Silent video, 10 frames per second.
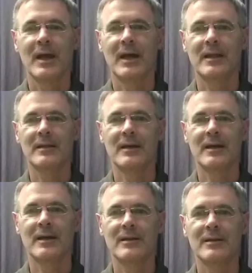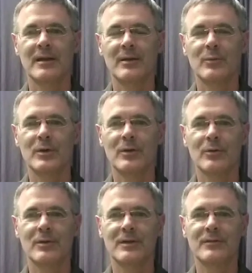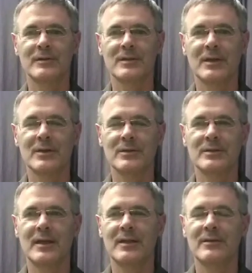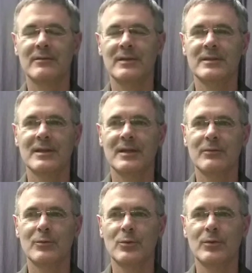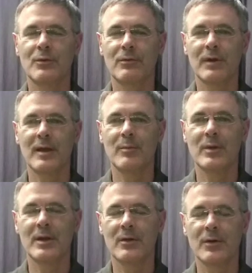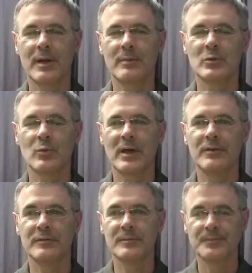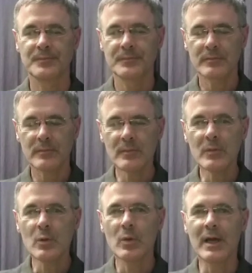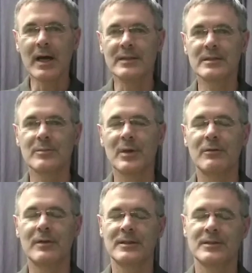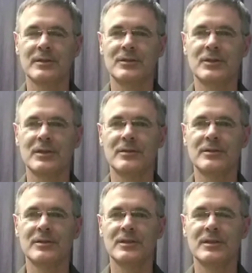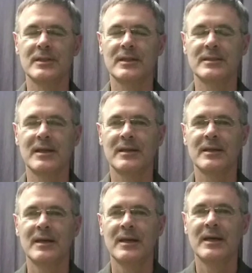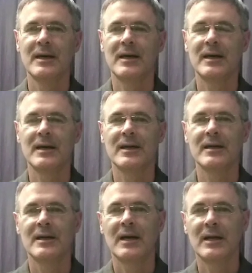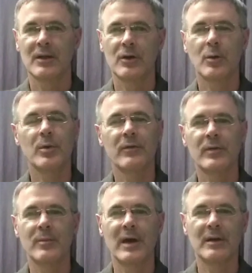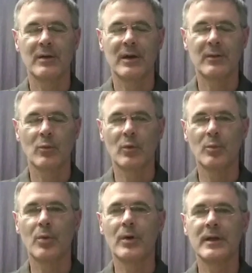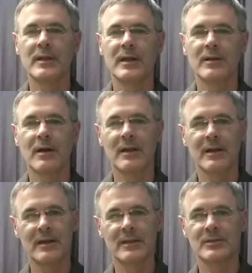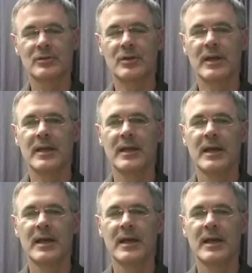and uh, we know the difference. I was saying recently, Ruth Graham, Billy Graham's wife, when asked about raising her children, she says that, uh, and a couple of them at, at one point had gone a little astray.